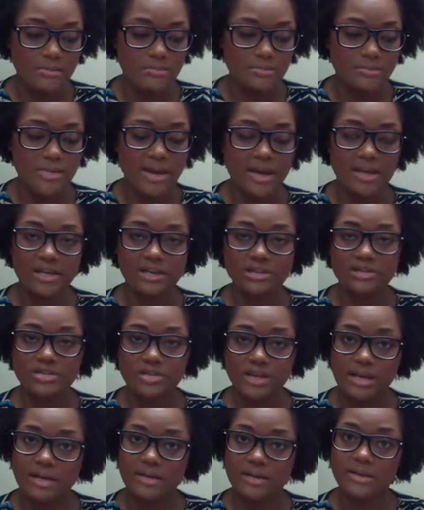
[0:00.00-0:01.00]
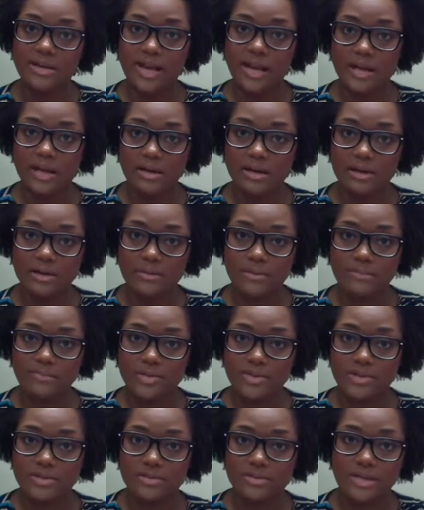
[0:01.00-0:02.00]
managed in Canada.
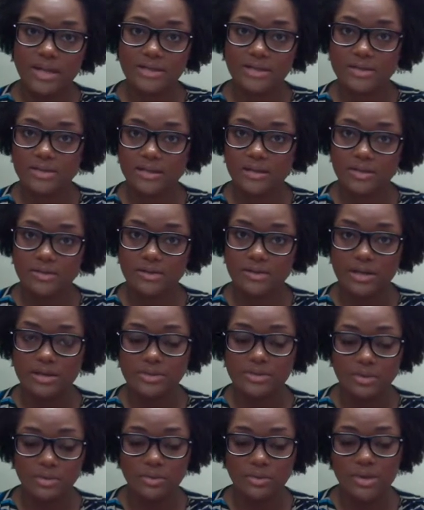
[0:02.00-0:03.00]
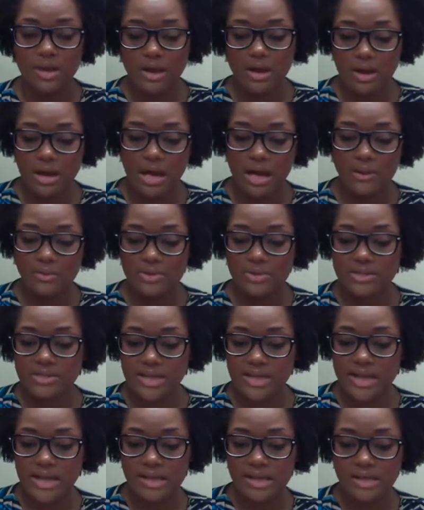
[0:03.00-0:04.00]
So that's another thing. So I would
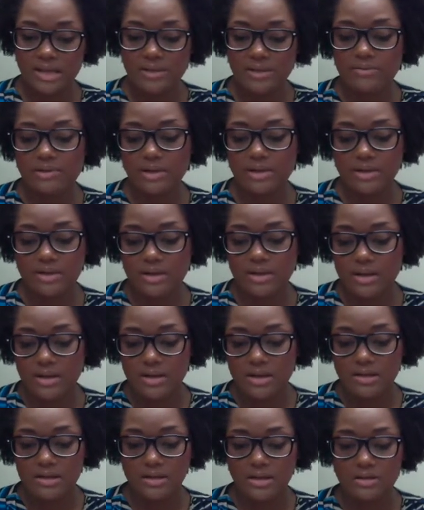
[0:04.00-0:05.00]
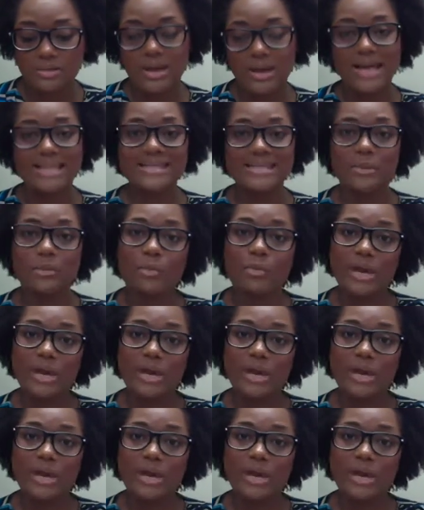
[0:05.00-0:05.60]
say even as I'm